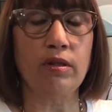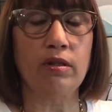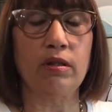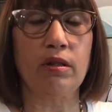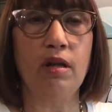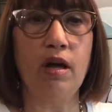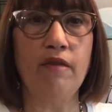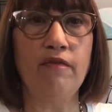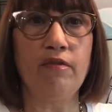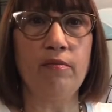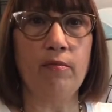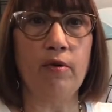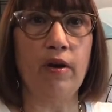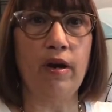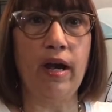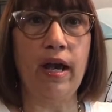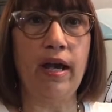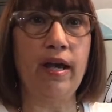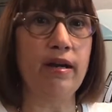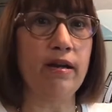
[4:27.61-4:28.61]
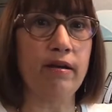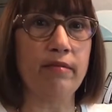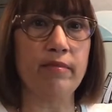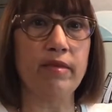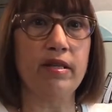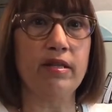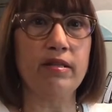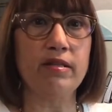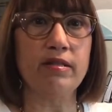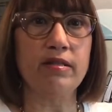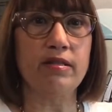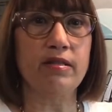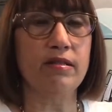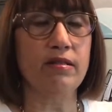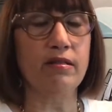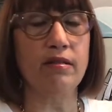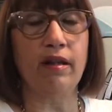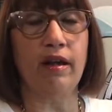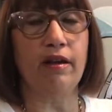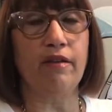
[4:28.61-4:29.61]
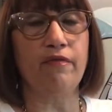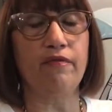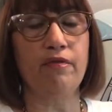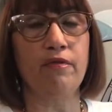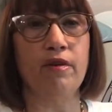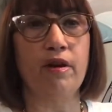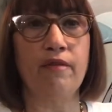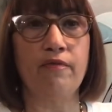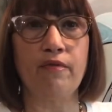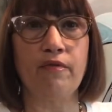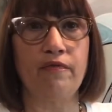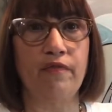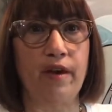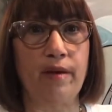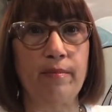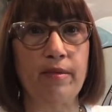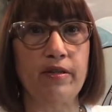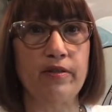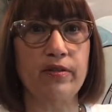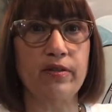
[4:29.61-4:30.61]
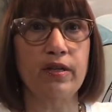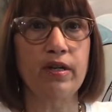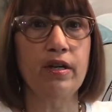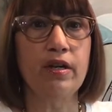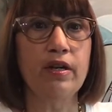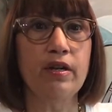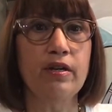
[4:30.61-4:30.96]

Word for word: And love him or hate him, he's like forever famous.